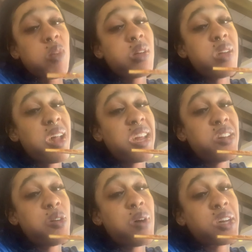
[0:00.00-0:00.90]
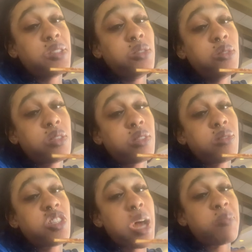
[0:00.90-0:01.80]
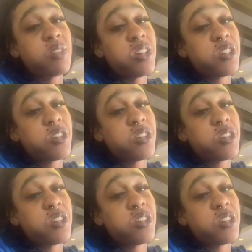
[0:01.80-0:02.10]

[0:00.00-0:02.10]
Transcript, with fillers: Y'all ain't know I could use chopstick.